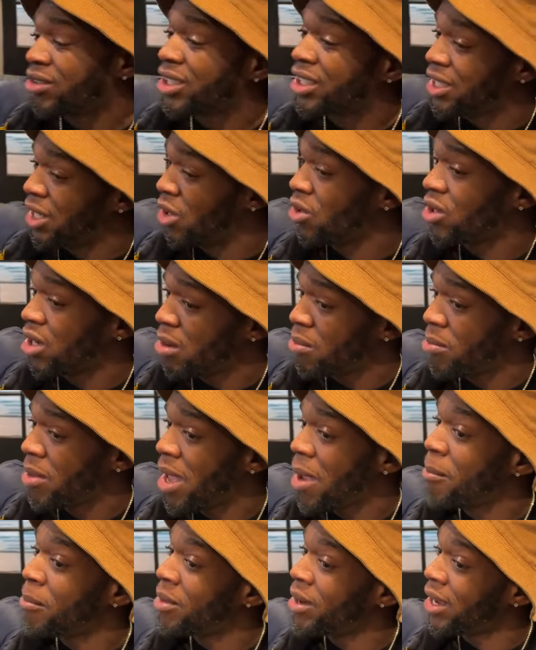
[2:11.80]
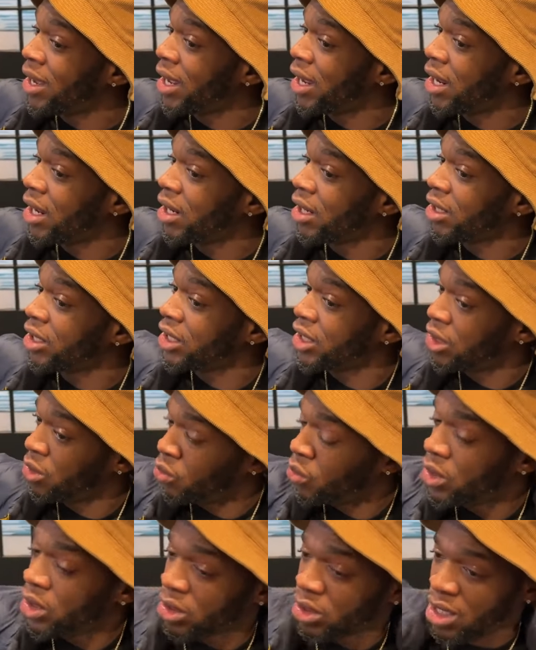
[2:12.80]
she don't come back, but she
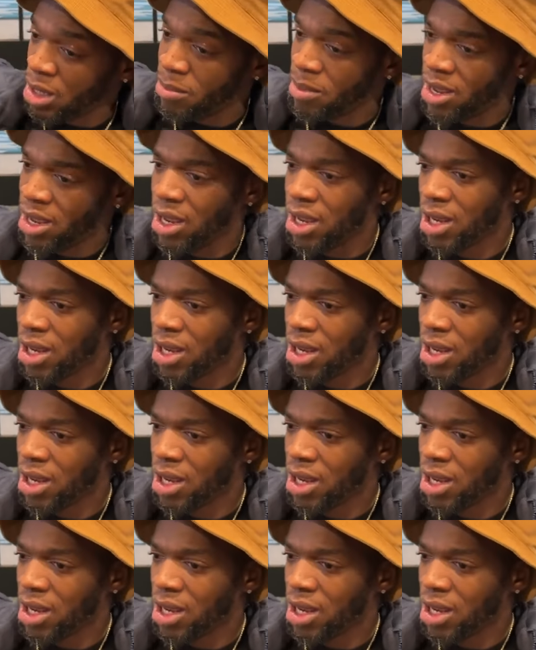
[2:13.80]
will come back.